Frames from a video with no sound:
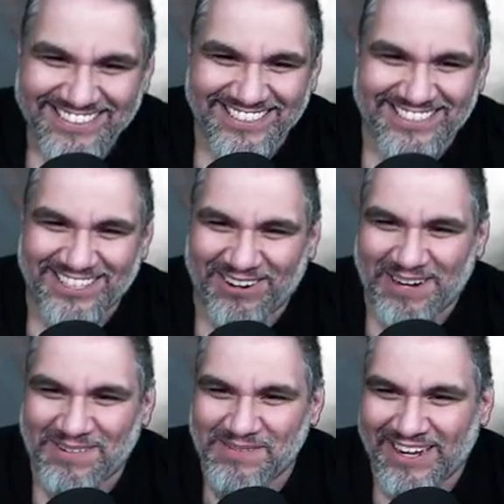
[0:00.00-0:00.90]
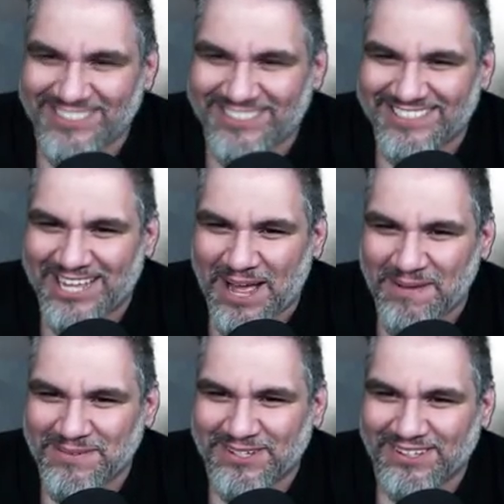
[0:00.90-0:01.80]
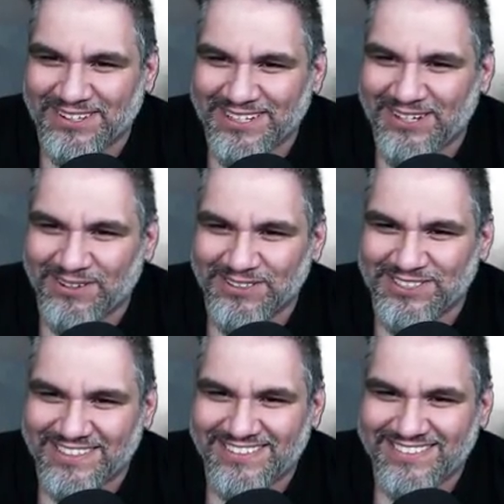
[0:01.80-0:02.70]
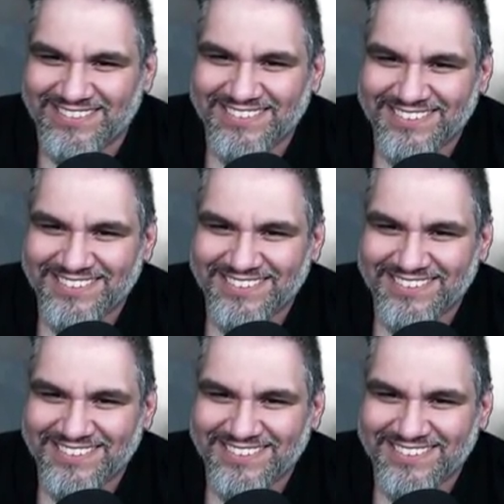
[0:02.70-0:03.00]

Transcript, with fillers: Just incredible, man. Just absolutely gorgeous.